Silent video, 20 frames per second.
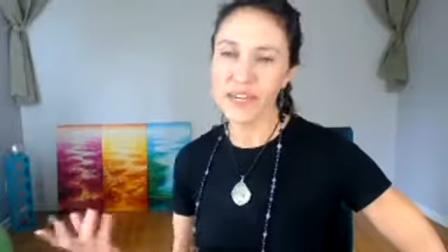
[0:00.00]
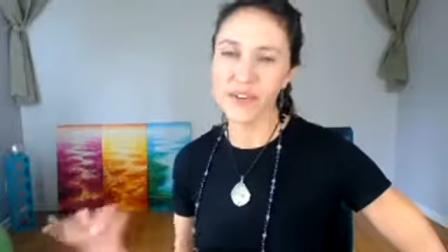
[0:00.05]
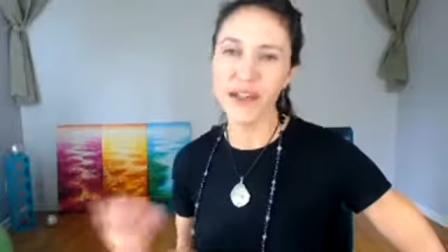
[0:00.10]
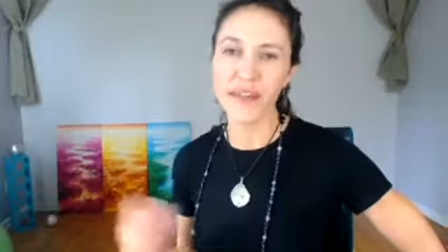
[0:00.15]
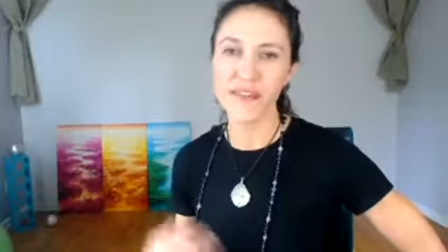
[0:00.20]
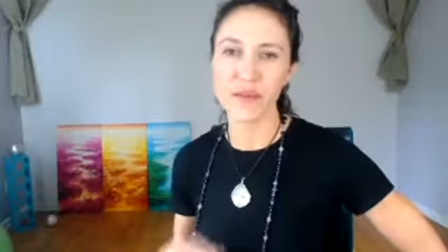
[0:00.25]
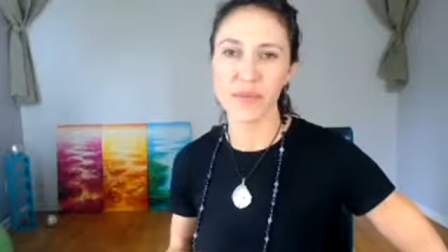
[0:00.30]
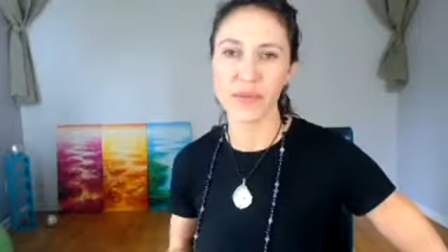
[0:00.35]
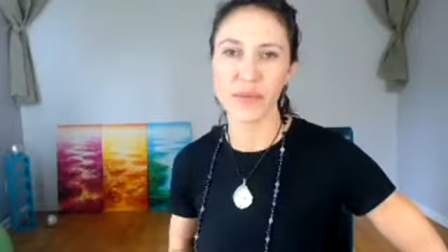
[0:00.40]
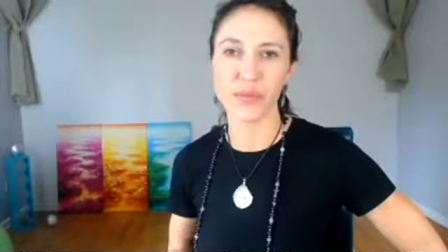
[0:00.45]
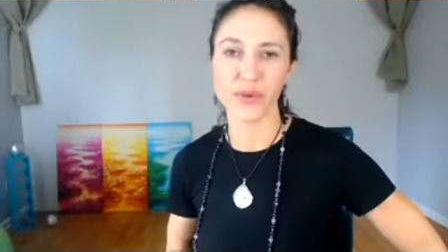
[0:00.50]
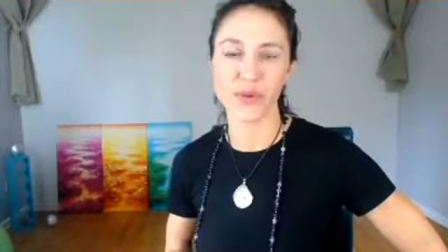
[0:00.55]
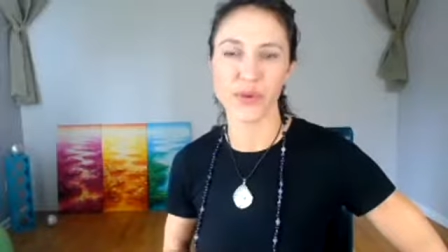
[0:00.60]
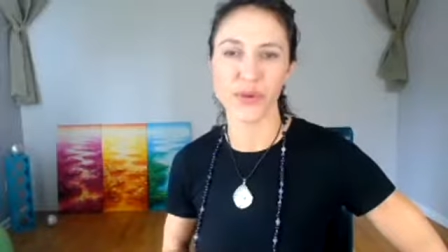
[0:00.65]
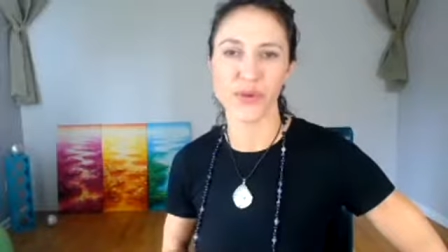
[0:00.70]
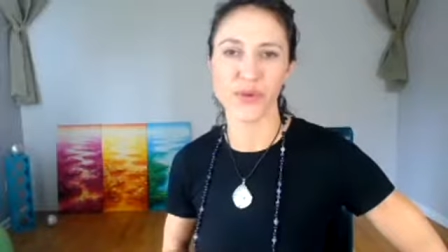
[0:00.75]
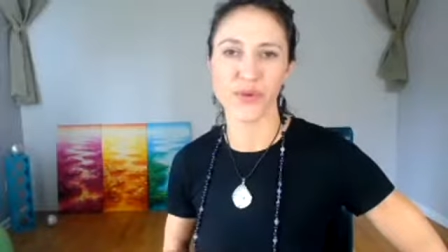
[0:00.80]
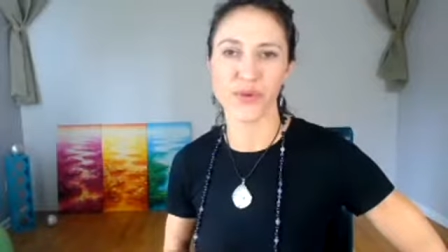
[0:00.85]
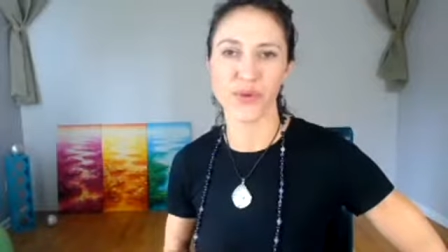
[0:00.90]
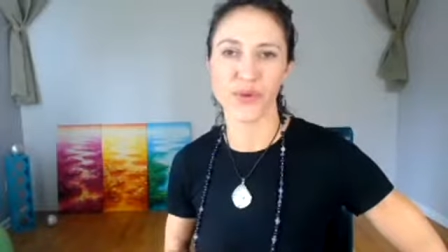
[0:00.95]
the people
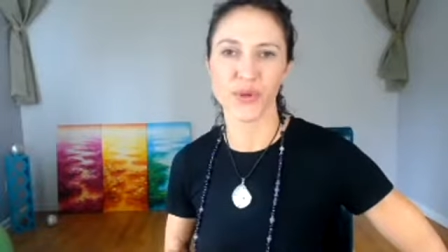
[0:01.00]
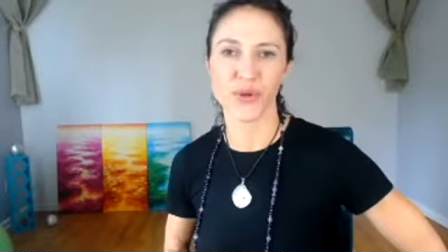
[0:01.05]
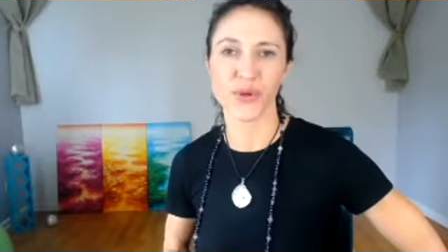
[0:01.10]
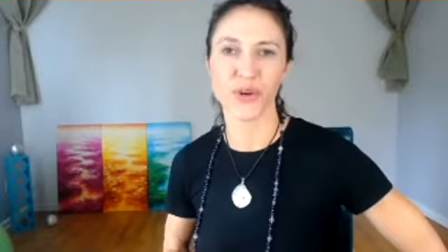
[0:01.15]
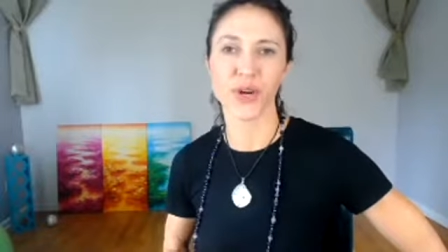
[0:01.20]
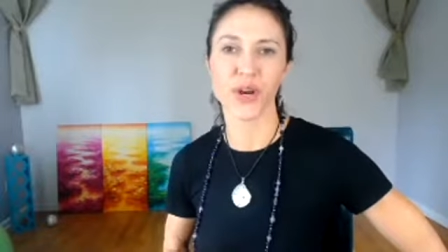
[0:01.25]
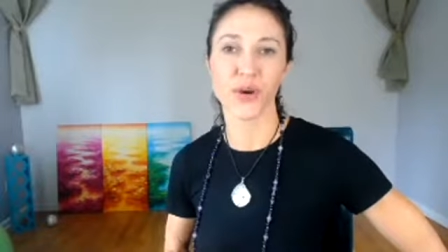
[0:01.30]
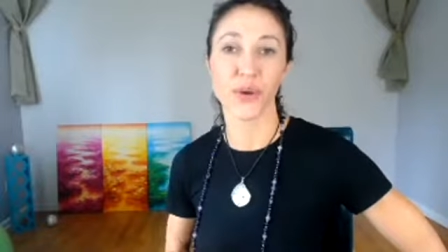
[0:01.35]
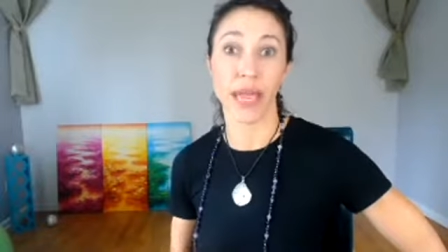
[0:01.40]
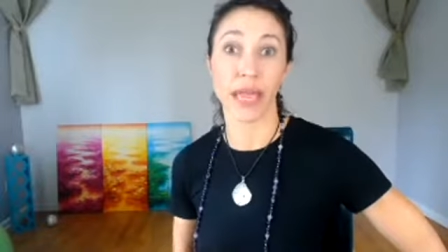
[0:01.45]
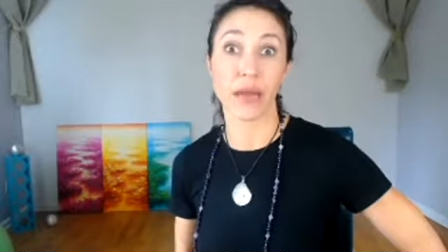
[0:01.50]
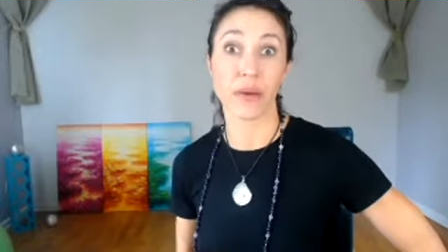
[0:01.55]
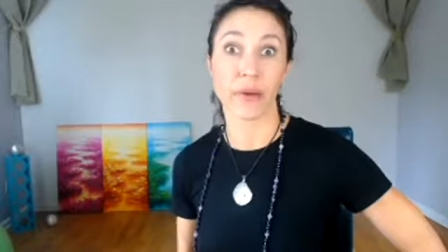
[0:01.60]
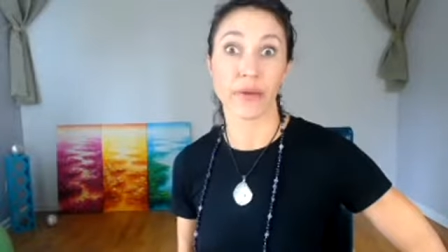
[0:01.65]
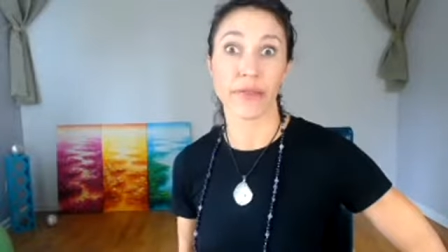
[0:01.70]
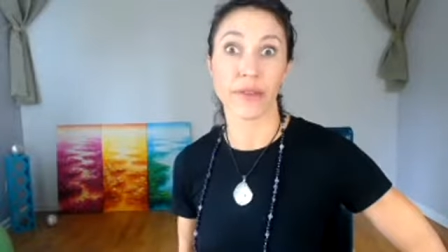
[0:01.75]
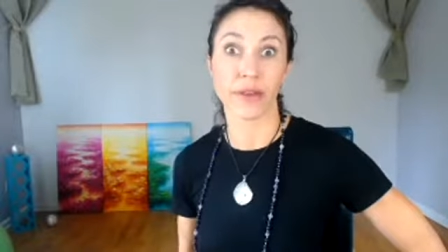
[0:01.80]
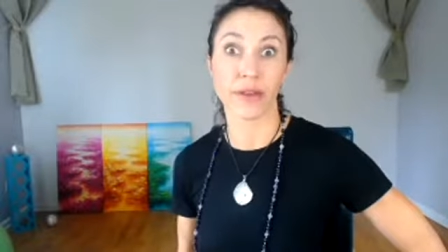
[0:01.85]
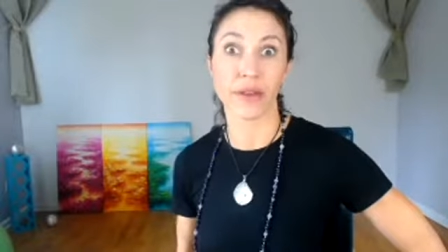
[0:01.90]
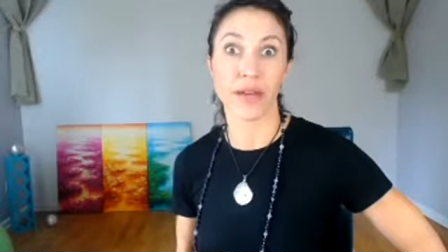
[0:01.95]
who who are okay with
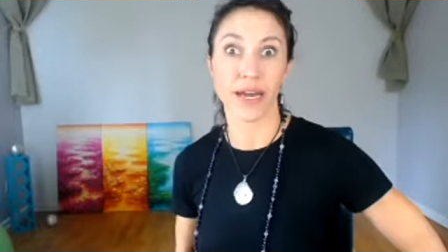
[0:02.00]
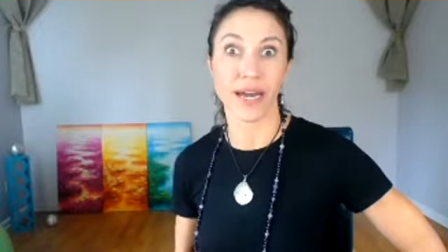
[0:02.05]
it